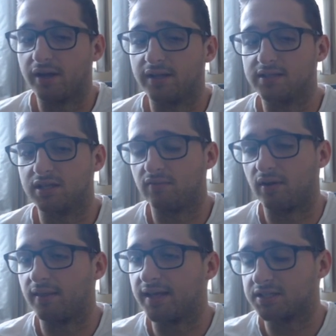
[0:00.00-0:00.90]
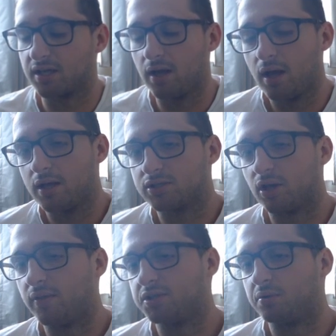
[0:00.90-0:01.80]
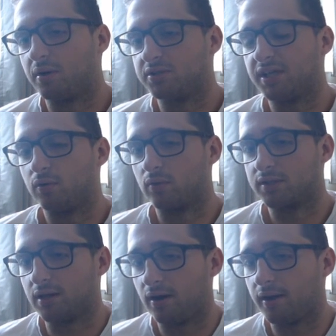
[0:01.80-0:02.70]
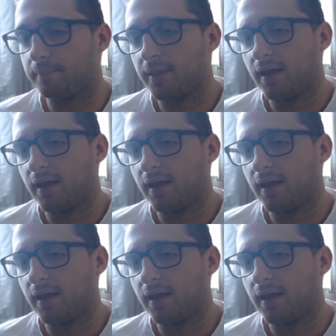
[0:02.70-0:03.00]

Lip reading: and stuff like this. So this you go see all the time.